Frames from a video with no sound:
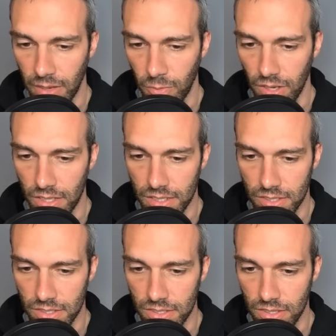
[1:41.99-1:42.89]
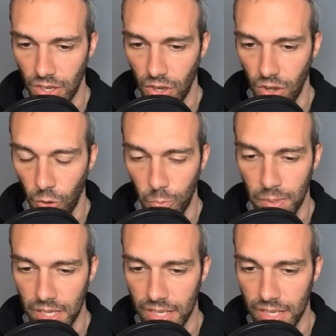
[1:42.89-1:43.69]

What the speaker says: was OP